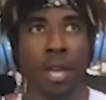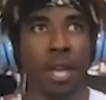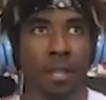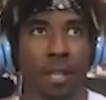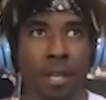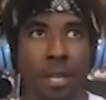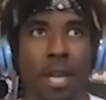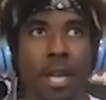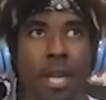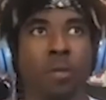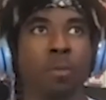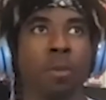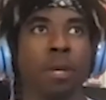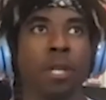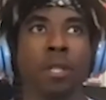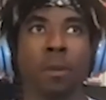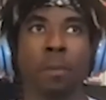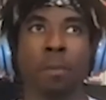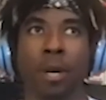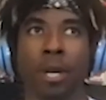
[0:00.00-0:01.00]
the Nets
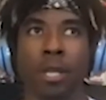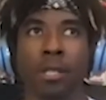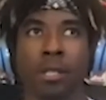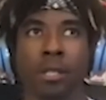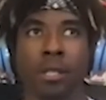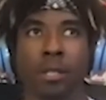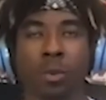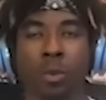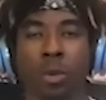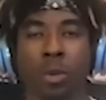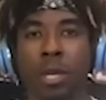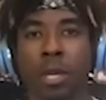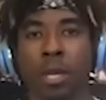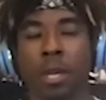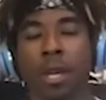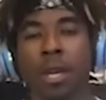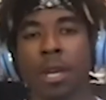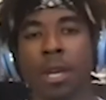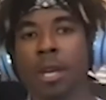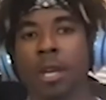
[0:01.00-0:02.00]
beat the Bucks this week.
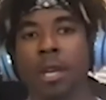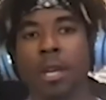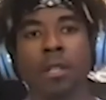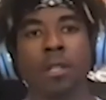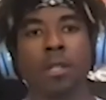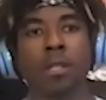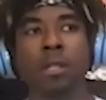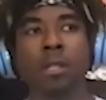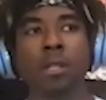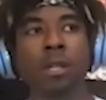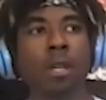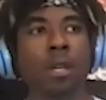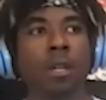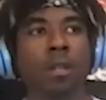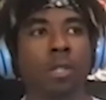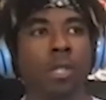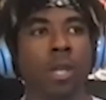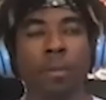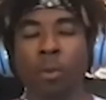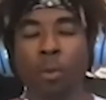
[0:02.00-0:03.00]
It's
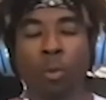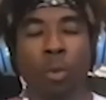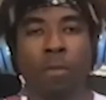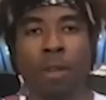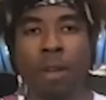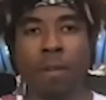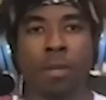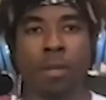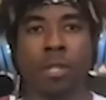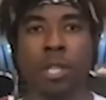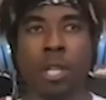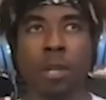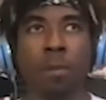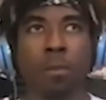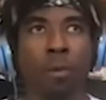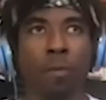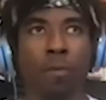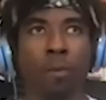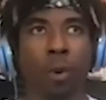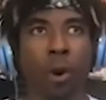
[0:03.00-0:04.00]
something we've never seen
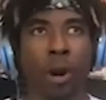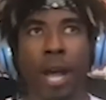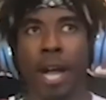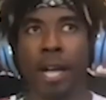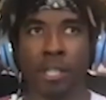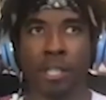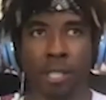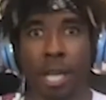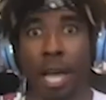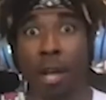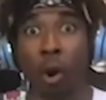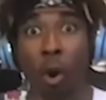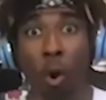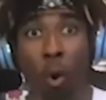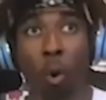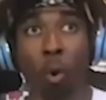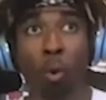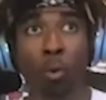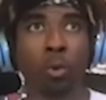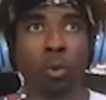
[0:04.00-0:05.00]
before. Hashtag a
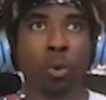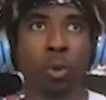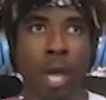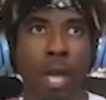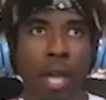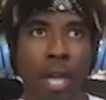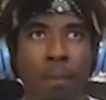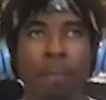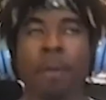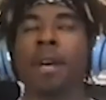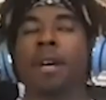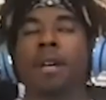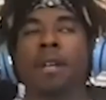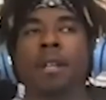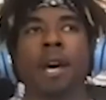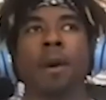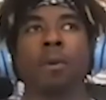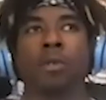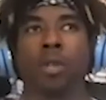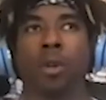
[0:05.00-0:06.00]
whole new game.
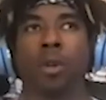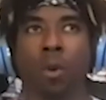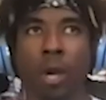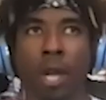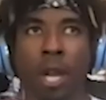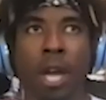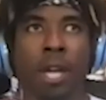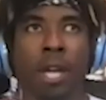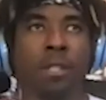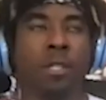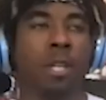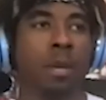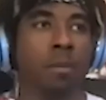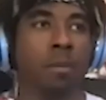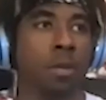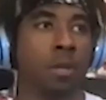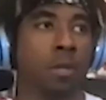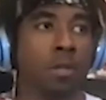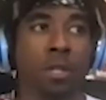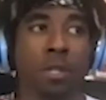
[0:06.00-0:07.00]
That was a great hashtag
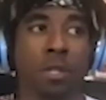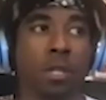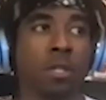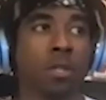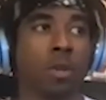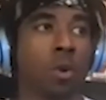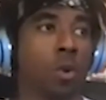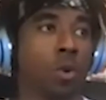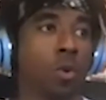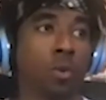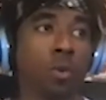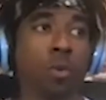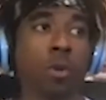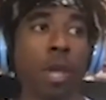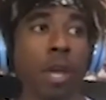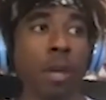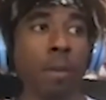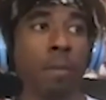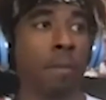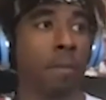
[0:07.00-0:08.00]
because this is a whole new game.